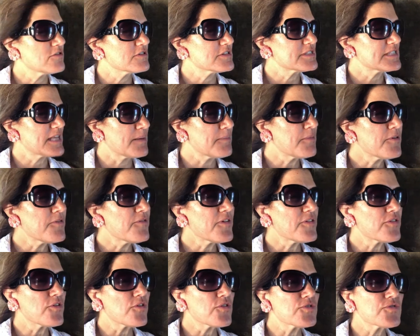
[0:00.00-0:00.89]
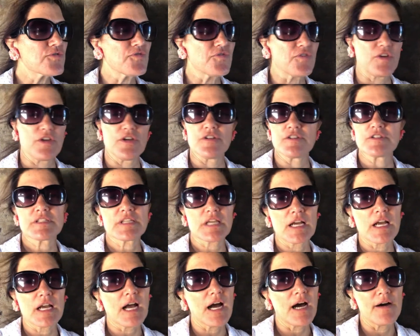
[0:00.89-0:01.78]
Some of those fears
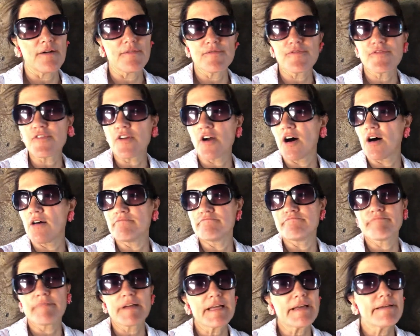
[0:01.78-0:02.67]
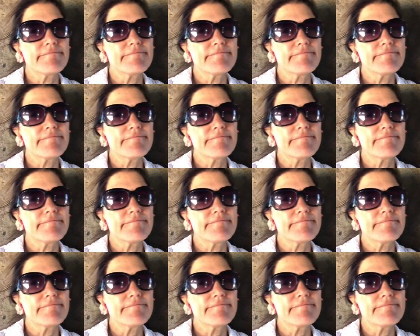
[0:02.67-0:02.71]
can come from